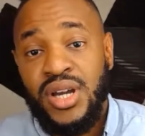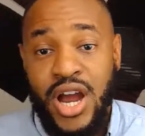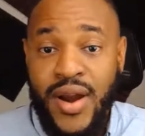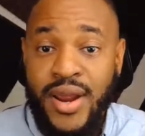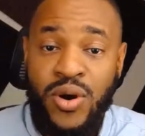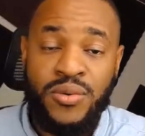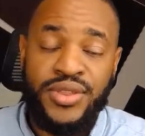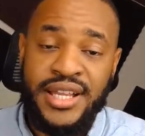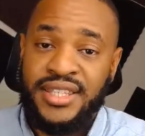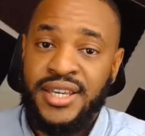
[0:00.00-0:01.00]
All right, well,
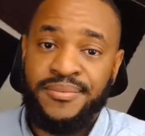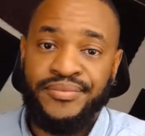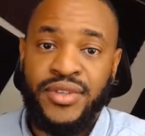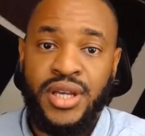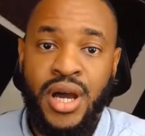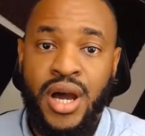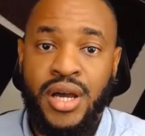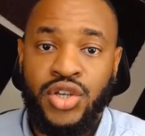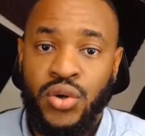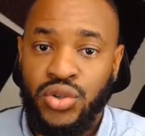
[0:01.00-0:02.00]
that's it. You
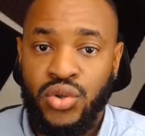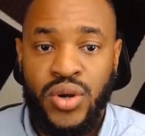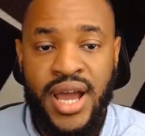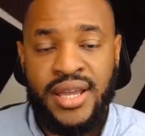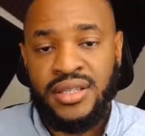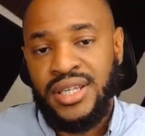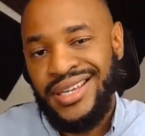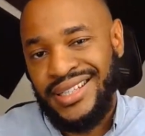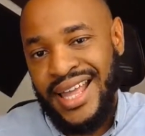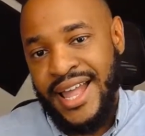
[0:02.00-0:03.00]
know what to do, guys.
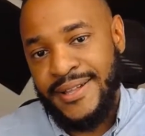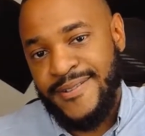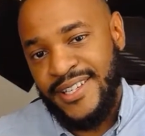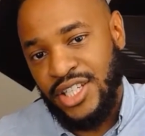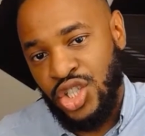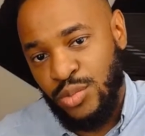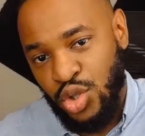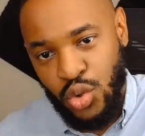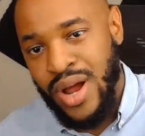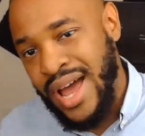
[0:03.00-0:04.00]
Hit that
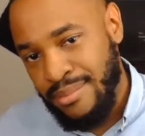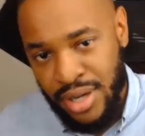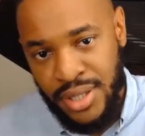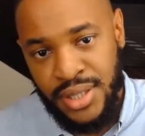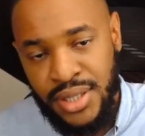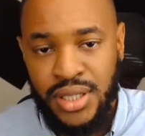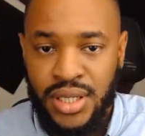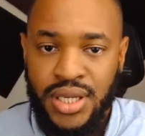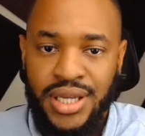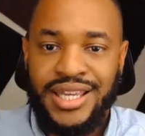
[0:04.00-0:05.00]
subscribe button,
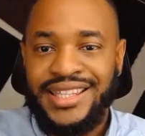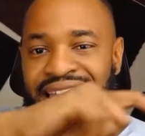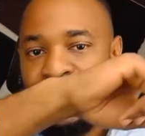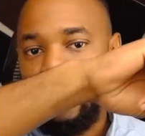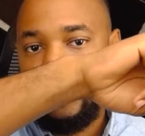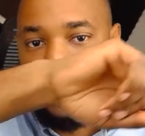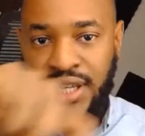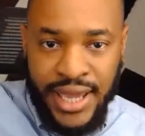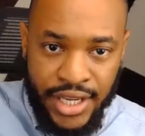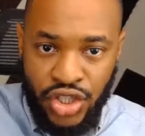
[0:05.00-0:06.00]
hit that
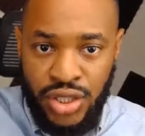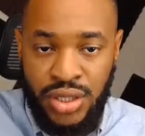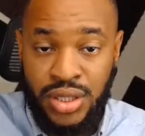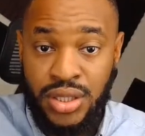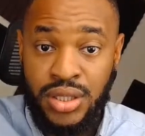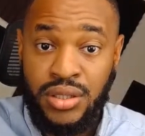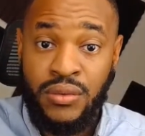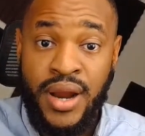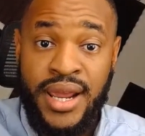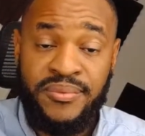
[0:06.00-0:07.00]
notification,
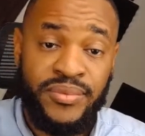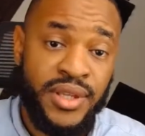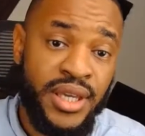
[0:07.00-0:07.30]
right?